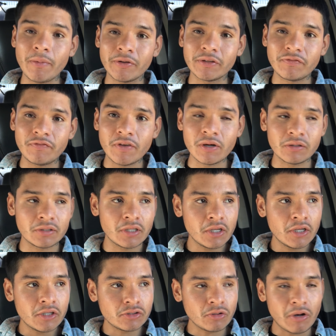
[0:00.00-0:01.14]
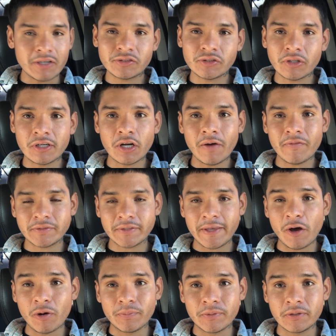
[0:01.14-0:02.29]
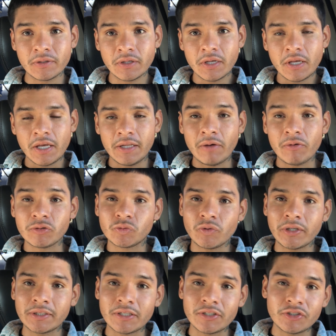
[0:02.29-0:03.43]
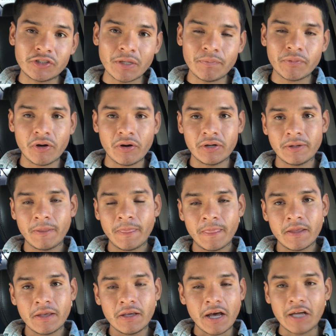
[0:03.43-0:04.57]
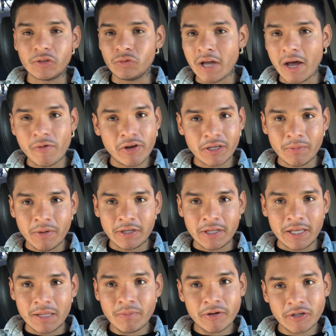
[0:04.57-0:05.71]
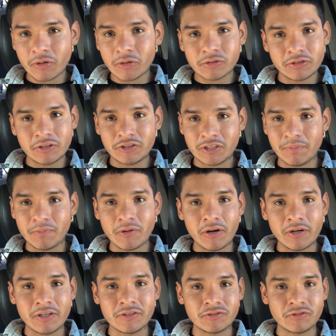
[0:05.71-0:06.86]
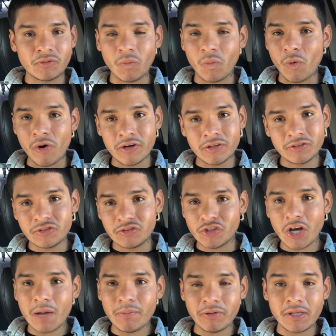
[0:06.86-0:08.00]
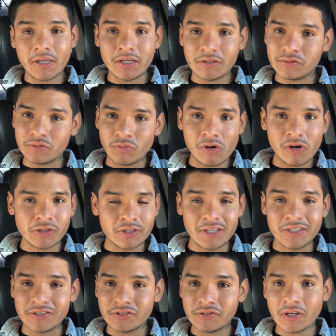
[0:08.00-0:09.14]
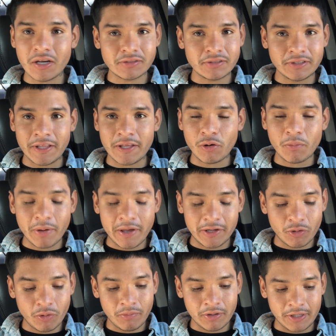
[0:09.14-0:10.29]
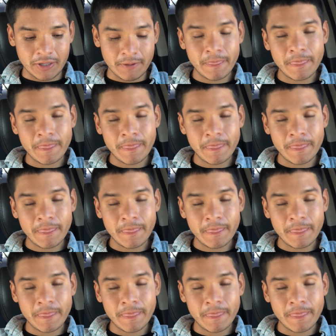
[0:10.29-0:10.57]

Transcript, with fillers: on the field. So I started off as a helper, and I was working at a shipyard. I do not recommend anybody go to the shipyard. This is the worst job you can get as a welder. It sucks, and they don't pay no money.